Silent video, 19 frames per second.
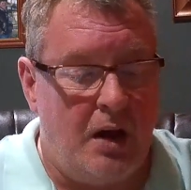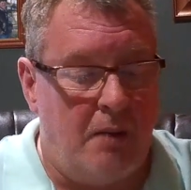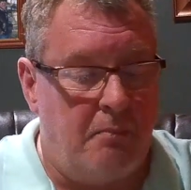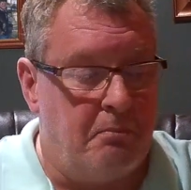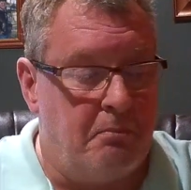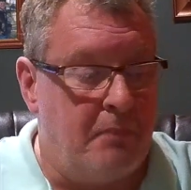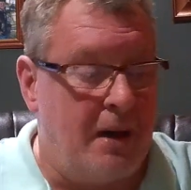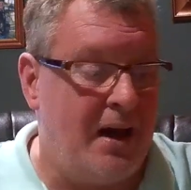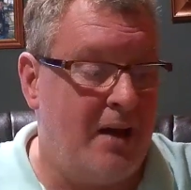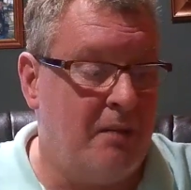
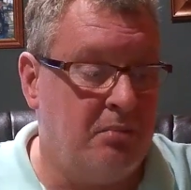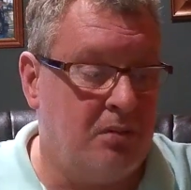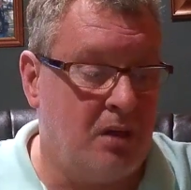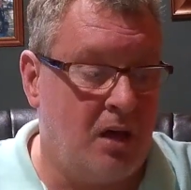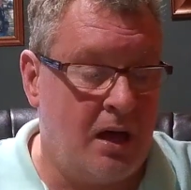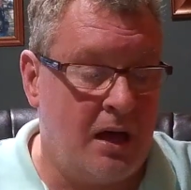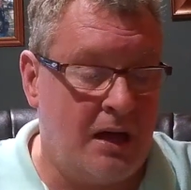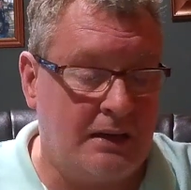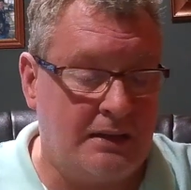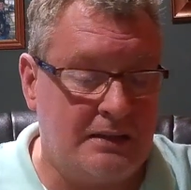My
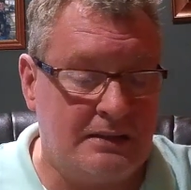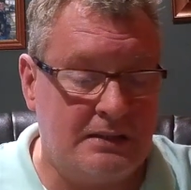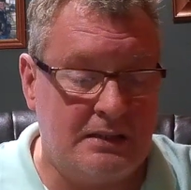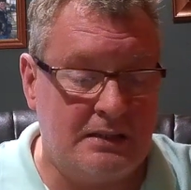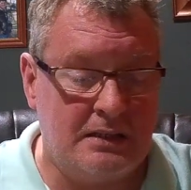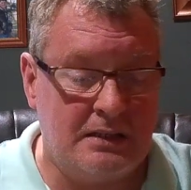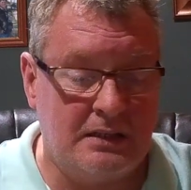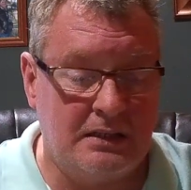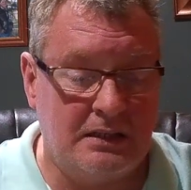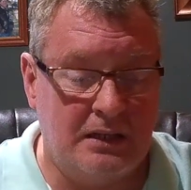blocks
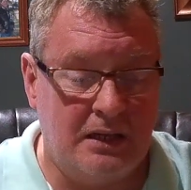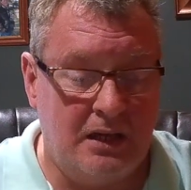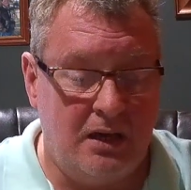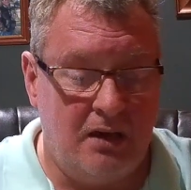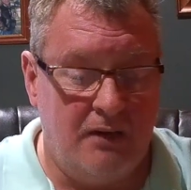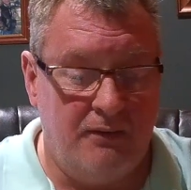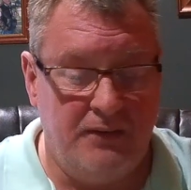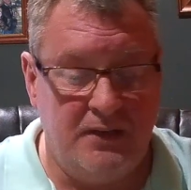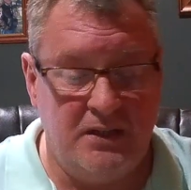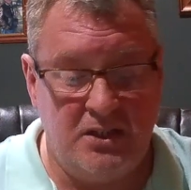
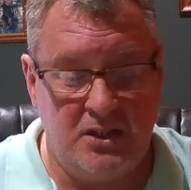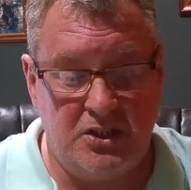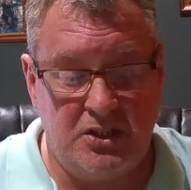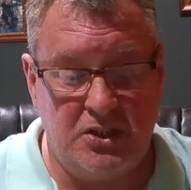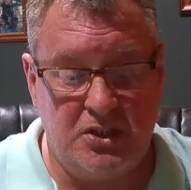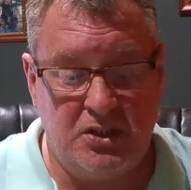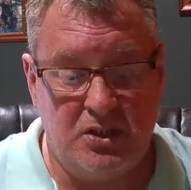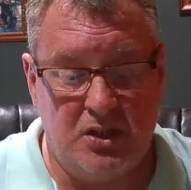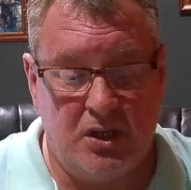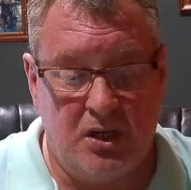
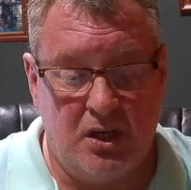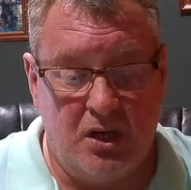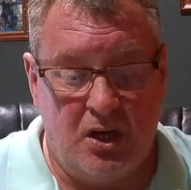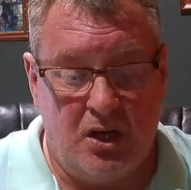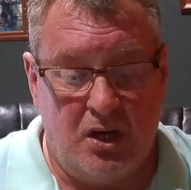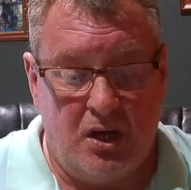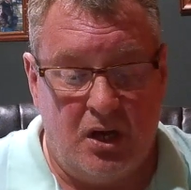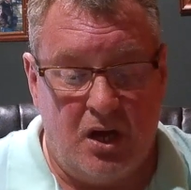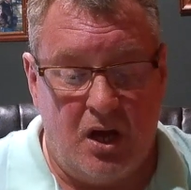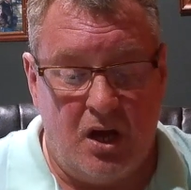finished
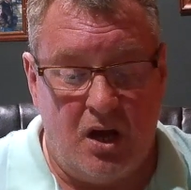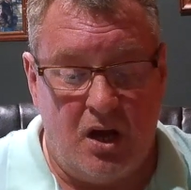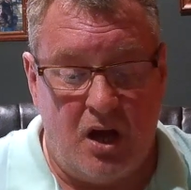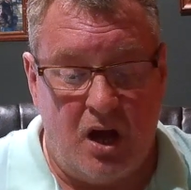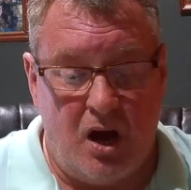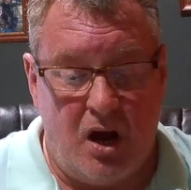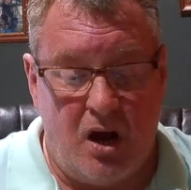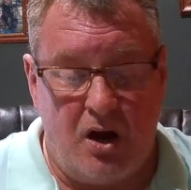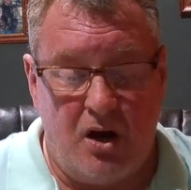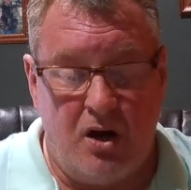
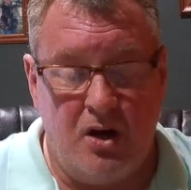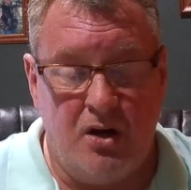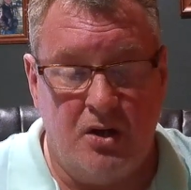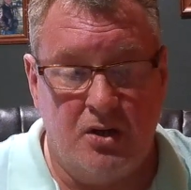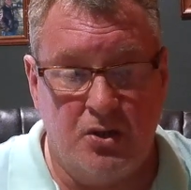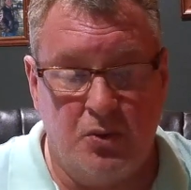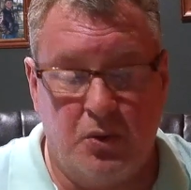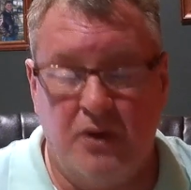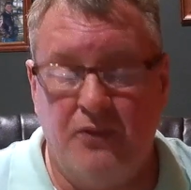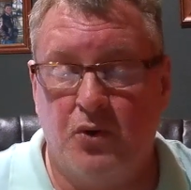are
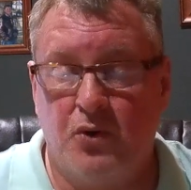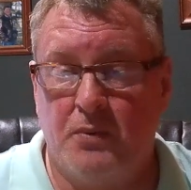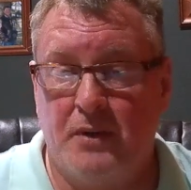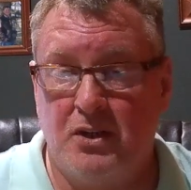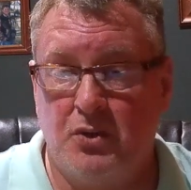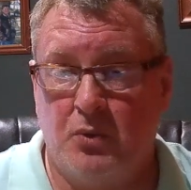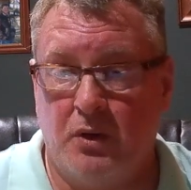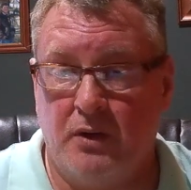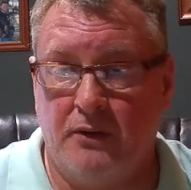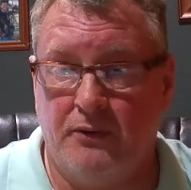24 by
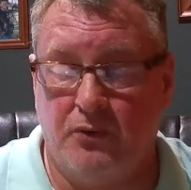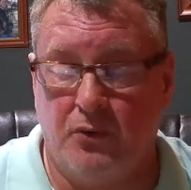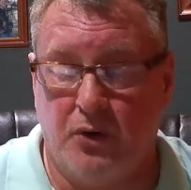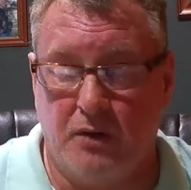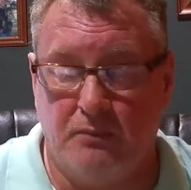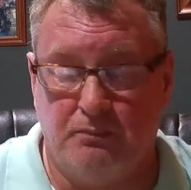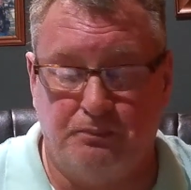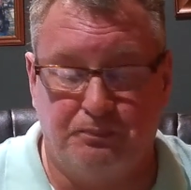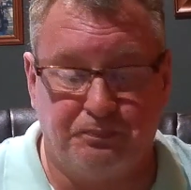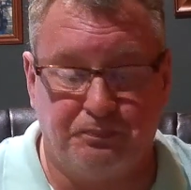24.
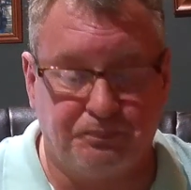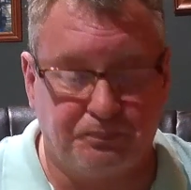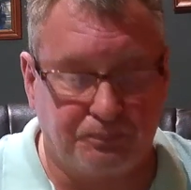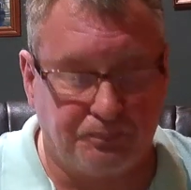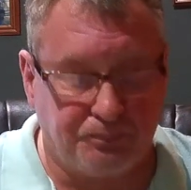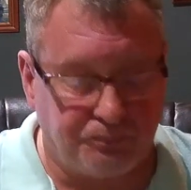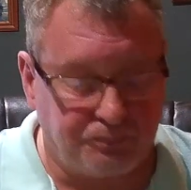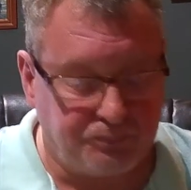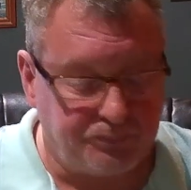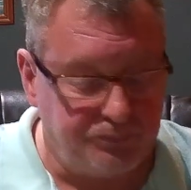
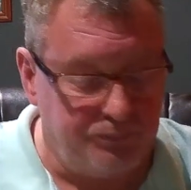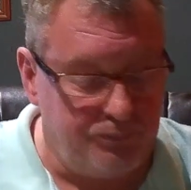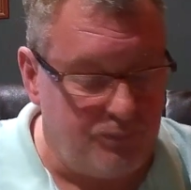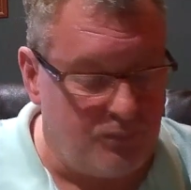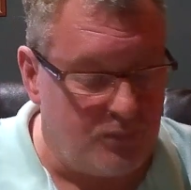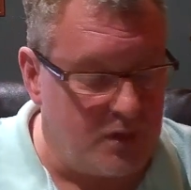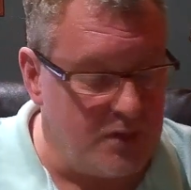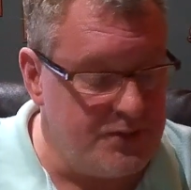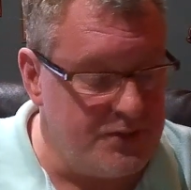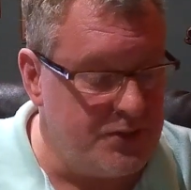
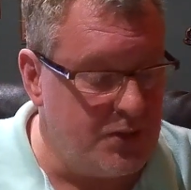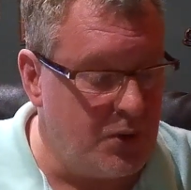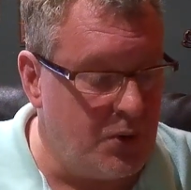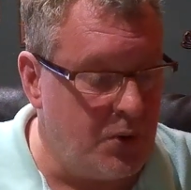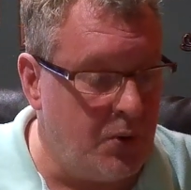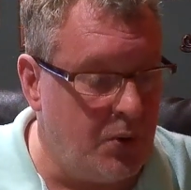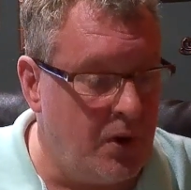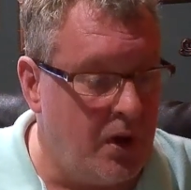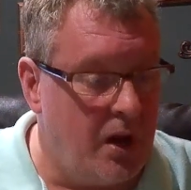So